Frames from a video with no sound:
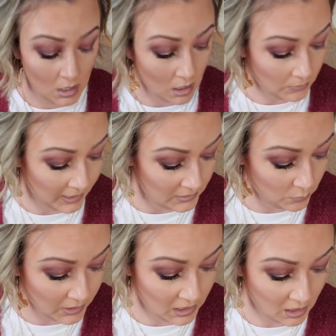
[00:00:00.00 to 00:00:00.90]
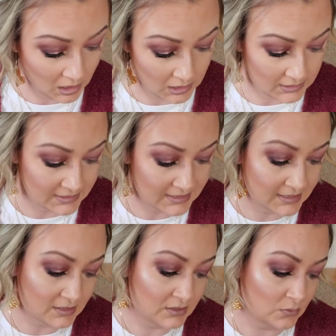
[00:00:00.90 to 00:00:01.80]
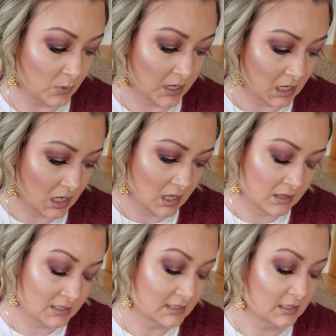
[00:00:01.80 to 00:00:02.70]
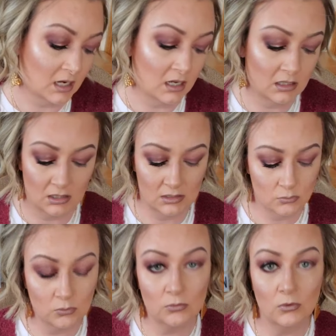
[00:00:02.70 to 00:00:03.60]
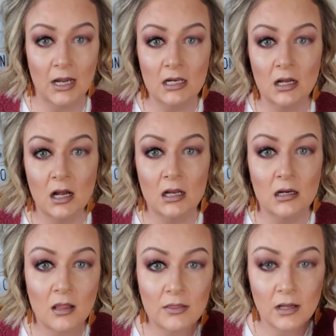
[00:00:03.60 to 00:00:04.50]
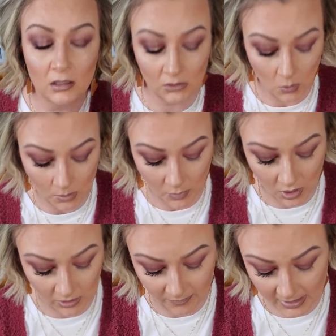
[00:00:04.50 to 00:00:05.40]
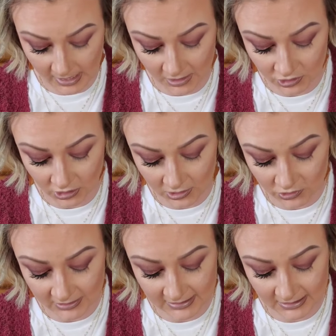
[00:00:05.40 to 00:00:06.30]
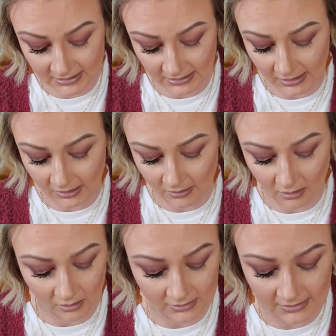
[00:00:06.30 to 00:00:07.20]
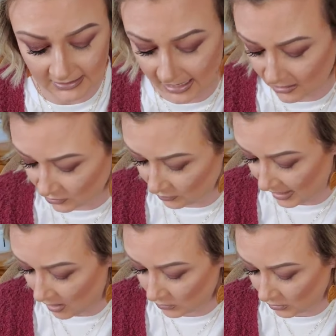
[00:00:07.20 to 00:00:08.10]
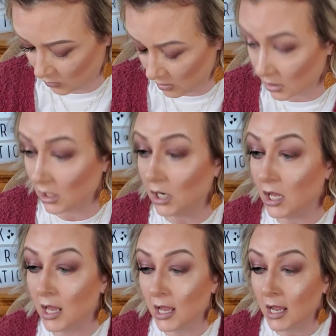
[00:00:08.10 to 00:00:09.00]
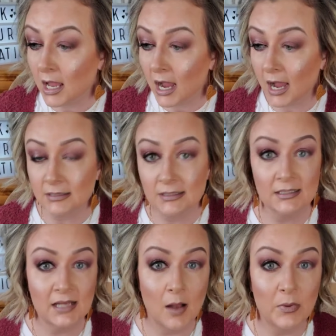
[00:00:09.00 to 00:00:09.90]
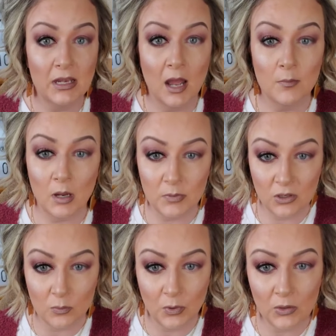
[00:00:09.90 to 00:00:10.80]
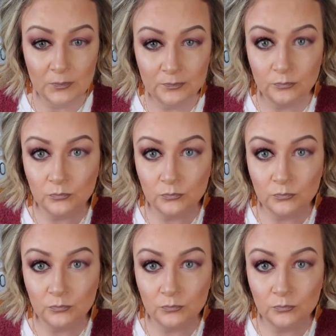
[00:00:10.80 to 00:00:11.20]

All right, we are gonna swing this color right on the lower part of my lash line, just stick or stain to the outer corner. I'm stopping at my pupil.